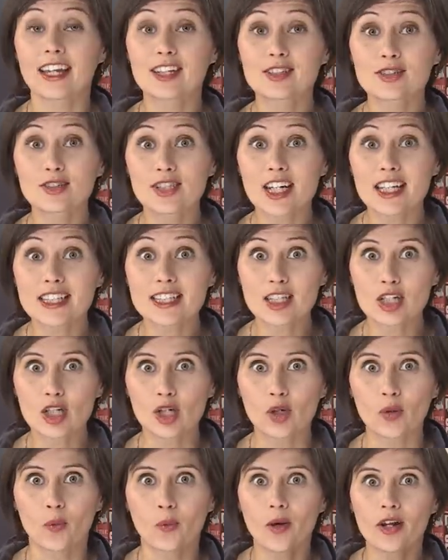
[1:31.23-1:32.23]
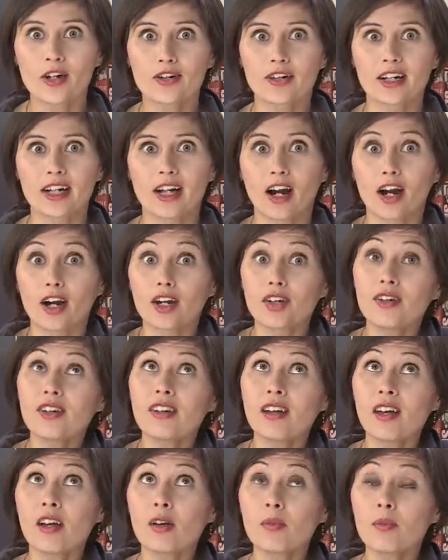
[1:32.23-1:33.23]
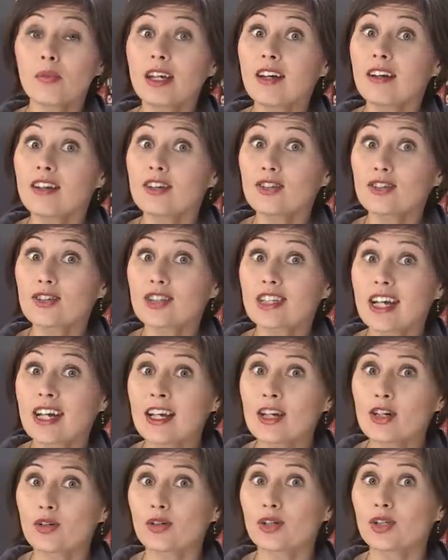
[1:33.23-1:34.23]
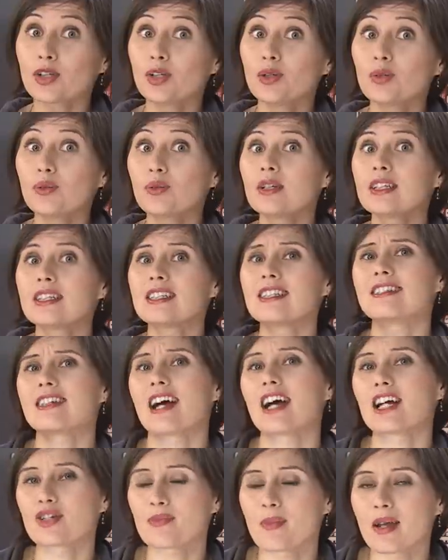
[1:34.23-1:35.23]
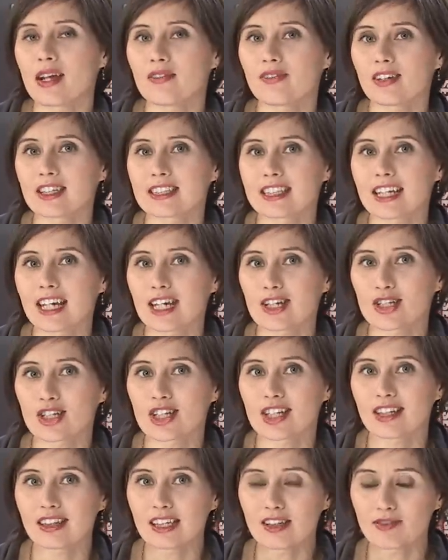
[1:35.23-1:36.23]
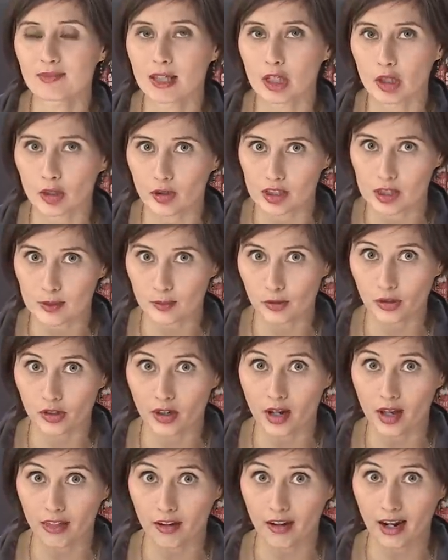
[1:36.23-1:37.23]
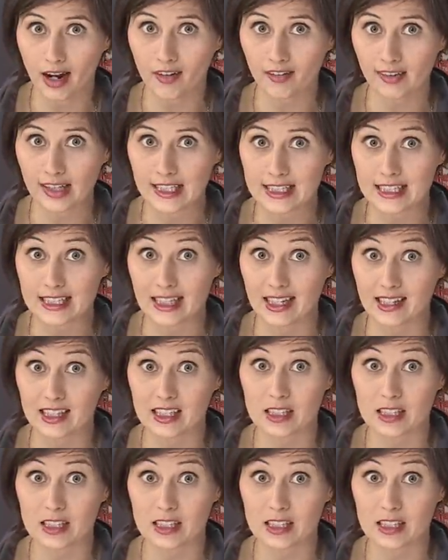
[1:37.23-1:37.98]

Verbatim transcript: Kids are testing you, wondering, are you going to help me understand, or are you going to dodge my investigation and leave me to explore other outlets like